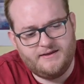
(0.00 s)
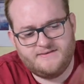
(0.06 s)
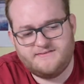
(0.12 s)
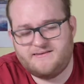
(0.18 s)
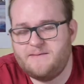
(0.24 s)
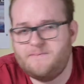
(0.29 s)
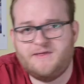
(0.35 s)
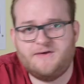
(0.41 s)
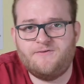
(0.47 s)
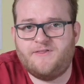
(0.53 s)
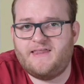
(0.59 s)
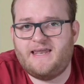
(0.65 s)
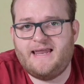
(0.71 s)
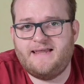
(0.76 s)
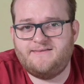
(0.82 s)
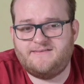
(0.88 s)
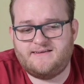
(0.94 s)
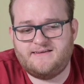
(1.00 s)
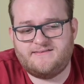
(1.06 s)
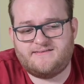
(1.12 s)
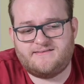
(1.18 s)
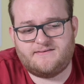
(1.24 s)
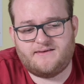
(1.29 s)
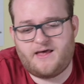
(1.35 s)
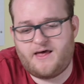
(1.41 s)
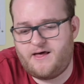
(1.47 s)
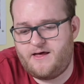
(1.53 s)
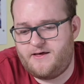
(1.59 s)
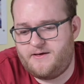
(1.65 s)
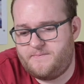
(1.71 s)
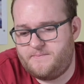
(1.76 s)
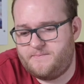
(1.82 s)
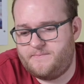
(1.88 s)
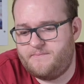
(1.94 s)
Same thing with the lenses.
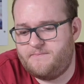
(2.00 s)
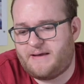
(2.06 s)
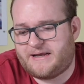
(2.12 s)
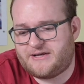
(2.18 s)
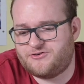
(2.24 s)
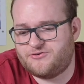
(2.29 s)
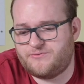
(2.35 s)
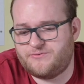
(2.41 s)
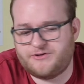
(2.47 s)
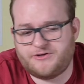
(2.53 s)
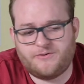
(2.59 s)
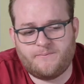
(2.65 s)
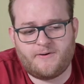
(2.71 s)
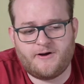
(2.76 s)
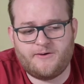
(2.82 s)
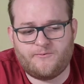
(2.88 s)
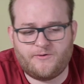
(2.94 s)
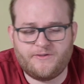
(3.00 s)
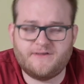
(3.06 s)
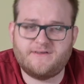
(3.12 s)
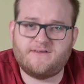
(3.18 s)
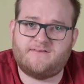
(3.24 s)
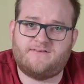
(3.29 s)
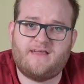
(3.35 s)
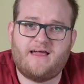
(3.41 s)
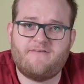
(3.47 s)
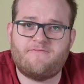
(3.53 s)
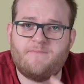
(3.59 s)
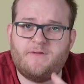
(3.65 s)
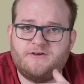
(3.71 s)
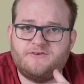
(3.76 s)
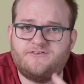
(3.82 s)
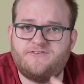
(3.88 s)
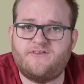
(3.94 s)
Make sure that you're buying one that doesn't have
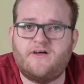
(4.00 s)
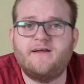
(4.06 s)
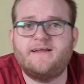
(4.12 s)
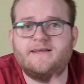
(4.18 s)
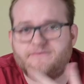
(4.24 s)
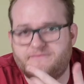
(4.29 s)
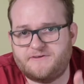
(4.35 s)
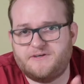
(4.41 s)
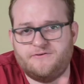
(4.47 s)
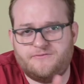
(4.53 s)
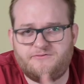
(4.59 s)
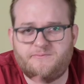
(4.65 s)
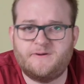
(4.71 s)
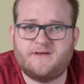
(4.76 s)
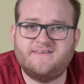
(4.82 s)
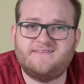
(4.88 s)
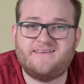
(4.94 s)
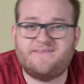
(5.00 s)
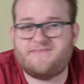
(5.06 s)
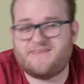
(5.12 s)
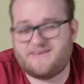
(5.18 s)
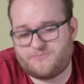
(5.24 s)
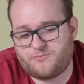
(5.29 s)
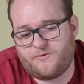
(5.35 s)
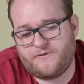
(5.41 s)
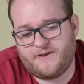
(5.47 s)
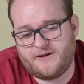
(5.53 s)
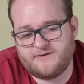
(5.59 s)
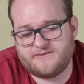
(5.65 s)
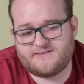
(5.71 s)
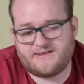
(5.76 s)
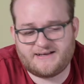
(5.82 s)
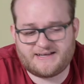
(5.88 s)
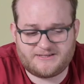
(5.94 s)
much sign of use, because if there's one that
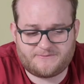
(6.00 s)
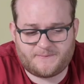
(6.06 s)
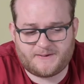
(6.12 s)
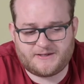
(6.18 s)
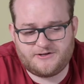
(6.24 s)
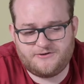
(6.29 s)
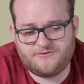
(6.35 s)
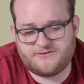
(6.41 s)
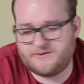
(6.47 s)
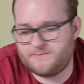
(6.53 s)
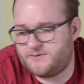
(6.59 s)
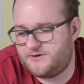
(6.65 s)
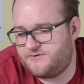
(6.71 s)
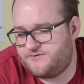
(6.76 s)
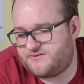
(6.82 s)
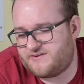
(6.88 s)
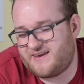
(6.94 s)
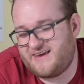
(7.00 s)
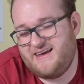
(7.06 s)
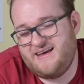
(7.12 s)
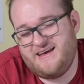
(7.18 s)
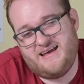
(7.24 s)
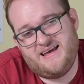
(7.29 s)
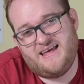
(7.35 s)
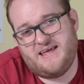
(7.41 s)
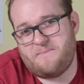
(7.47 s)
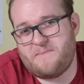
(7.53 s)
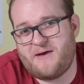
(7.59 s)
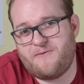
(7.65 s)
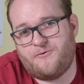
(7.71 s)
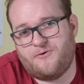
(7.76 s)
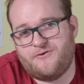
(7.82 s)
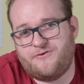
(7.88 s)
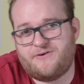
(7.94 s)
looks like it's been used and abused, it may
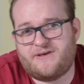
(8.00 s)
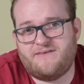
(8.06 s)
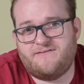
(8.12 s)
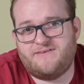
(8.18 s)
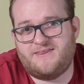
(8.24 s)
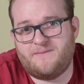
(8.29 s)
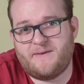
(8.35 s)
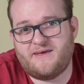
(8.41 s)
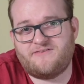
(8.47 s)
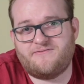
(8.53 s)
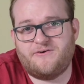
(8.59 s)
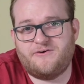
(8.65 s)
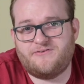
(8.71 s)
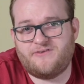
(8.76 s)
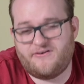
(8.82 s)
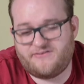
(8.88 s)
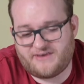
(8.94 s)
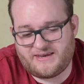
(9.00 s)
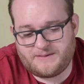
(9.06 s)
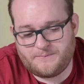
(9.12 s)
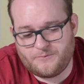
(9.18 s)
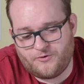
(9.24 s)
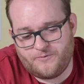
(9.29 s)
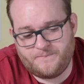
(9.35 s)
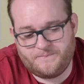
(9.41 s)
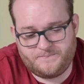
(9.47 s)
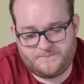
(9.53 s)
well not give you the best photos anymore.